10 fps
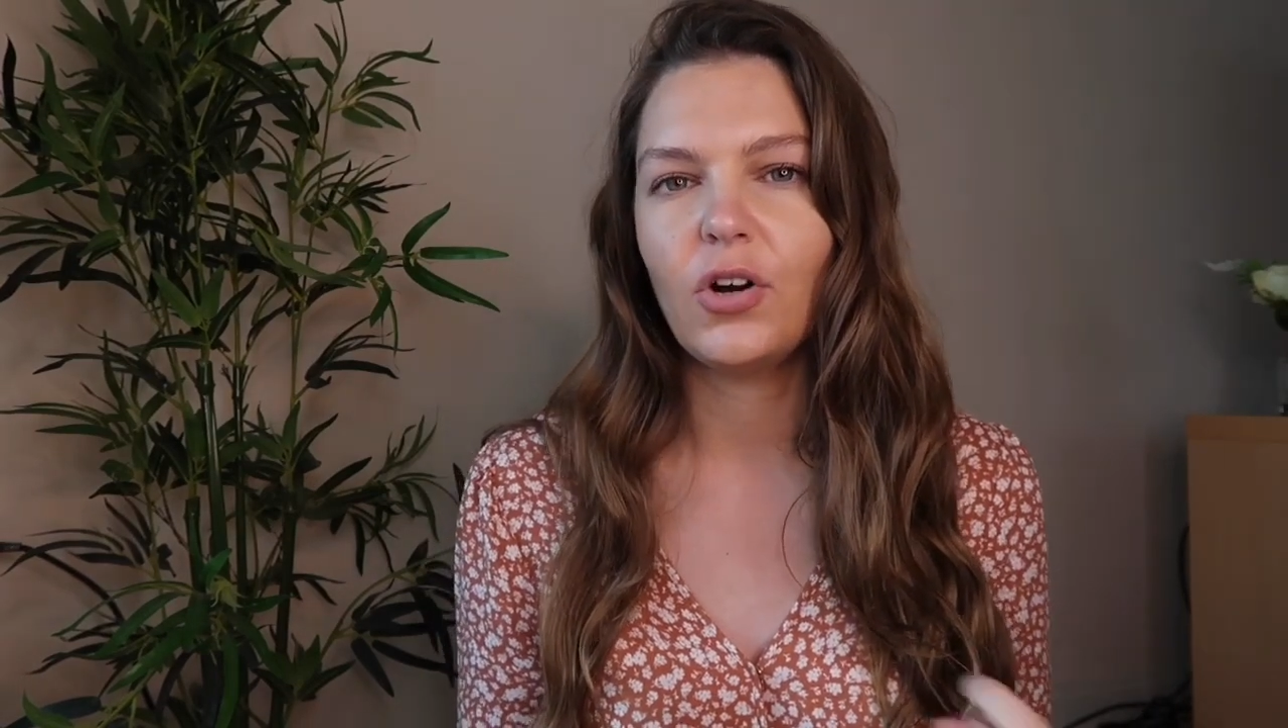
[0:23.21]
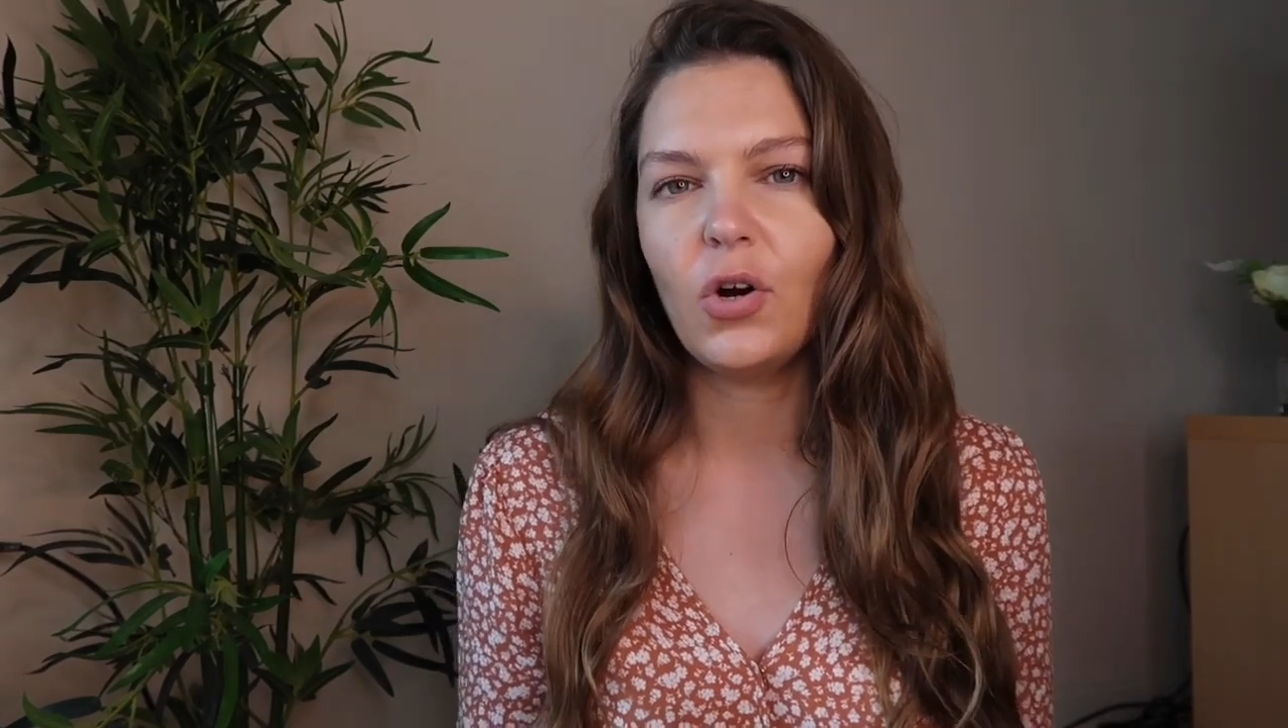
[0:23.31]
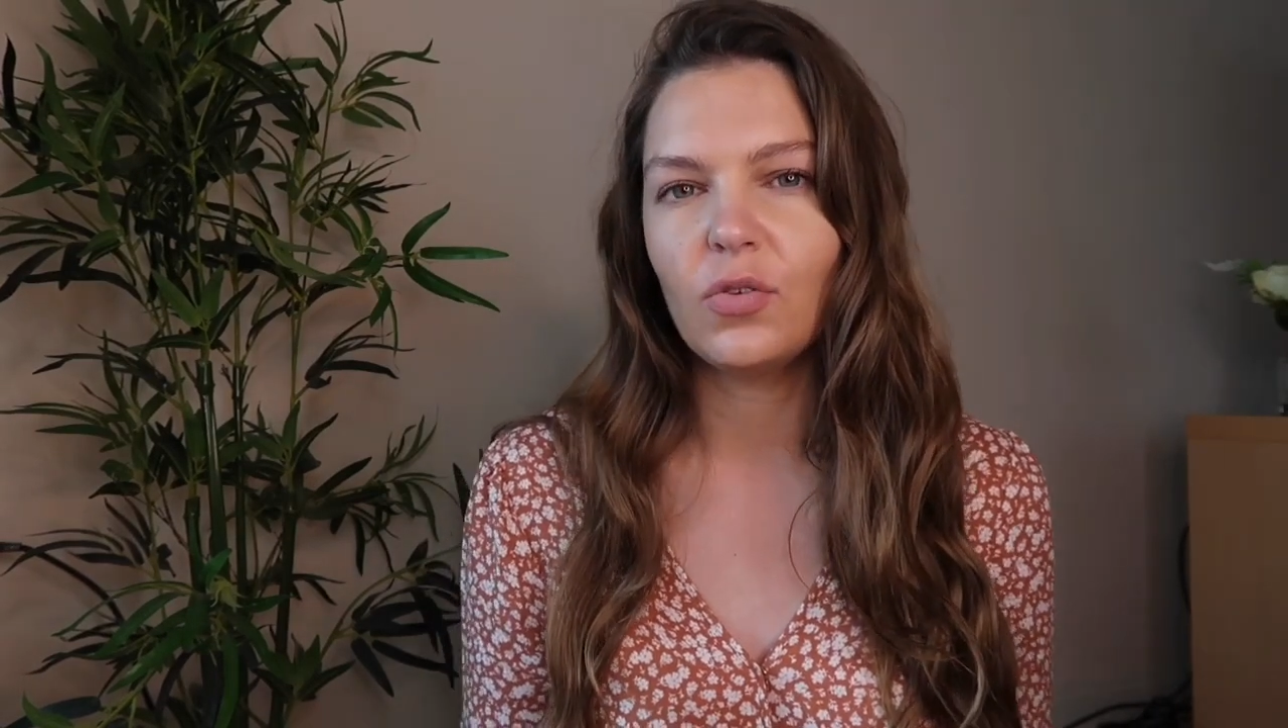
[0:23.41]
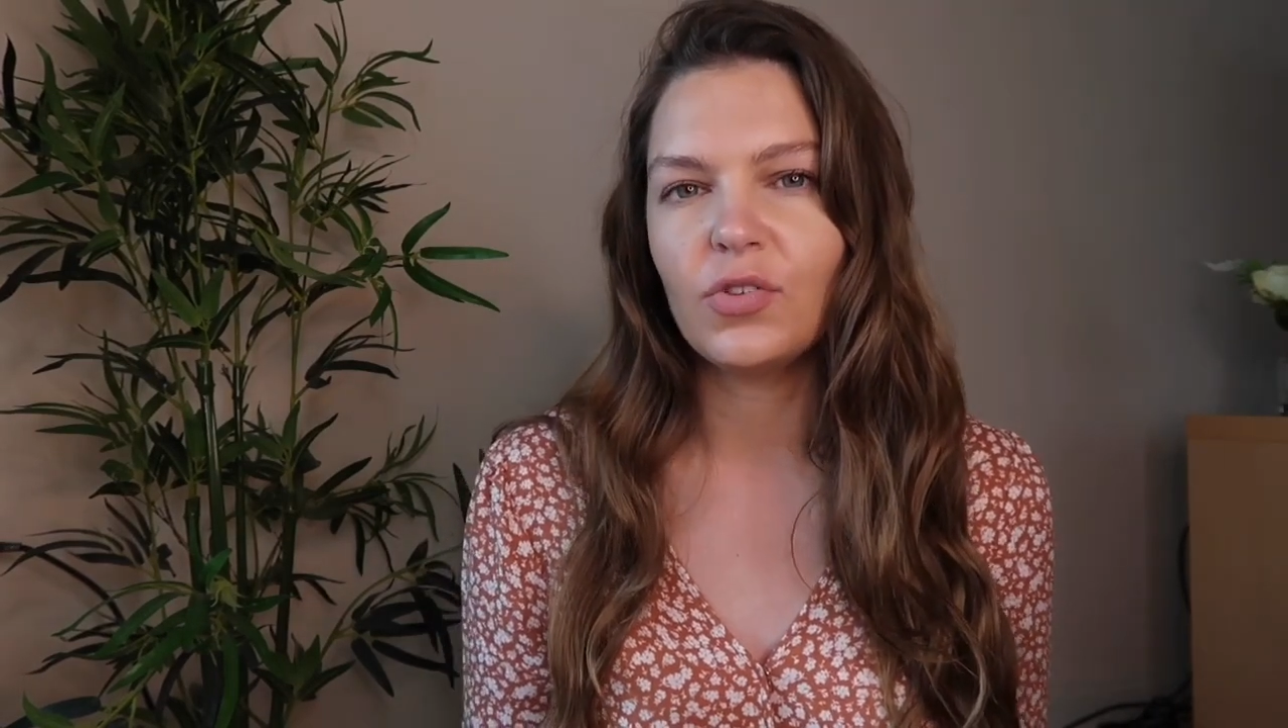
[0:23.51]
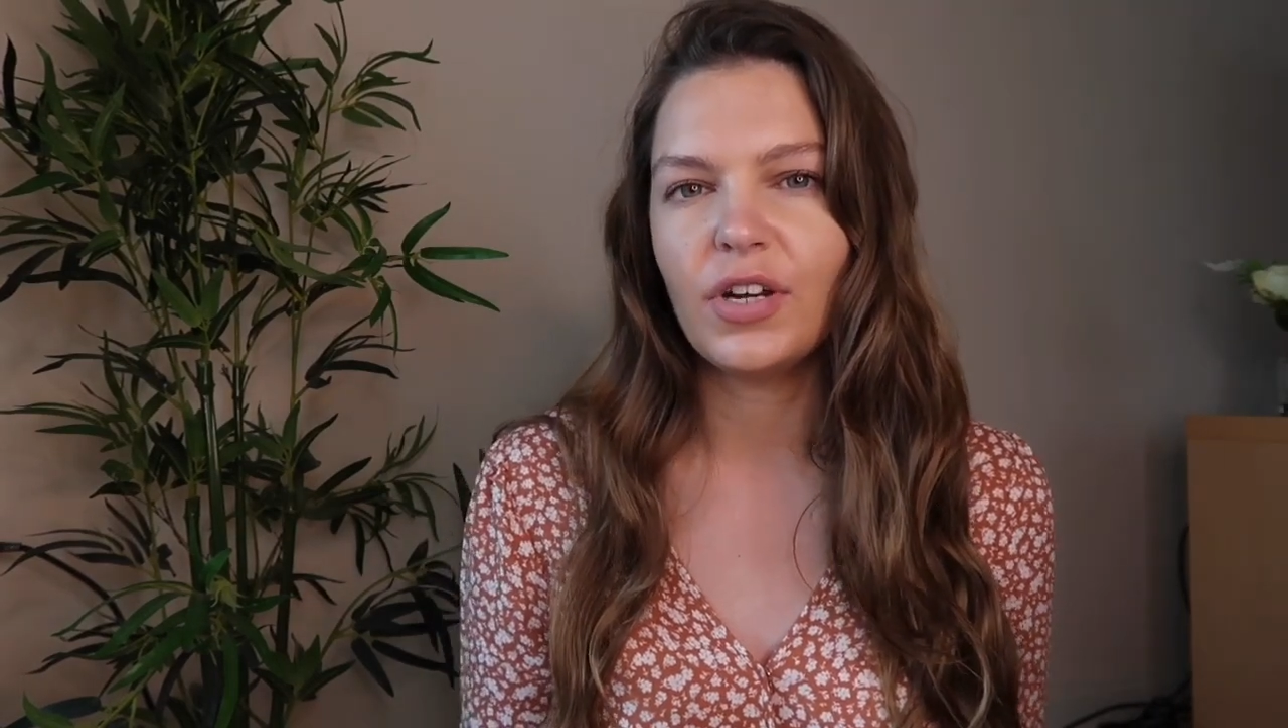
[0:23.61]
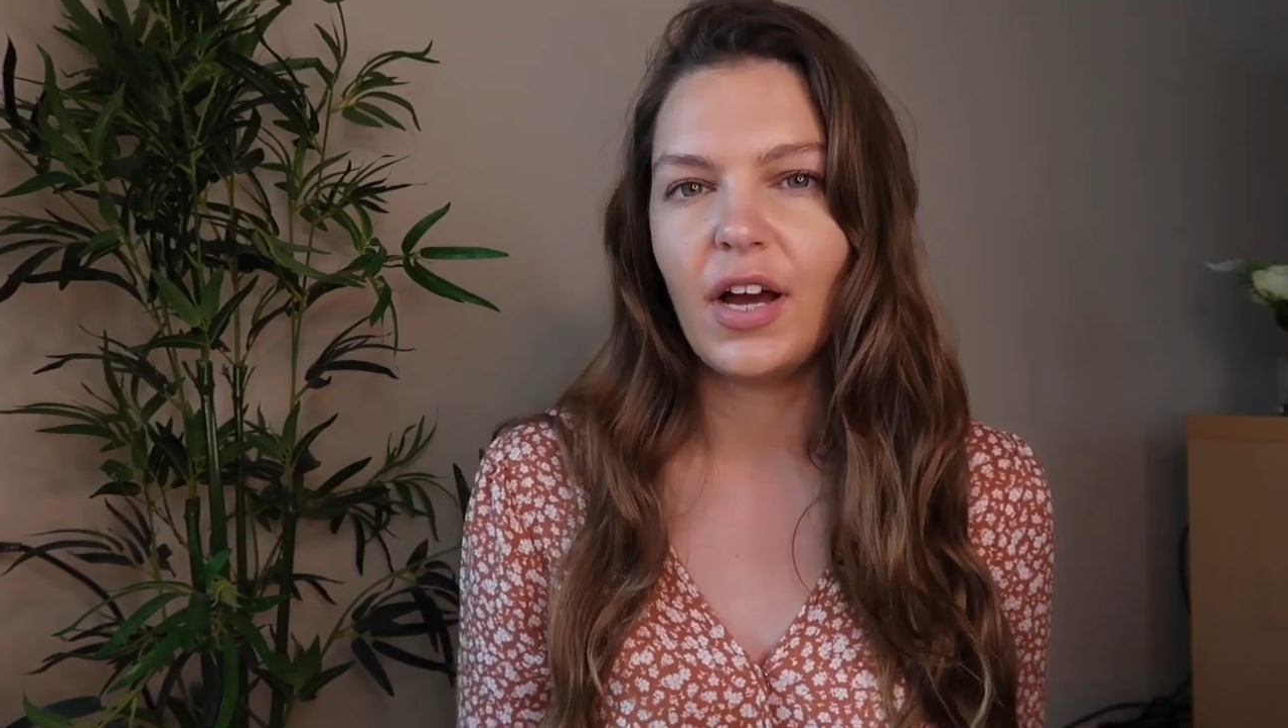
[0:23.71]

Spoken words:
golden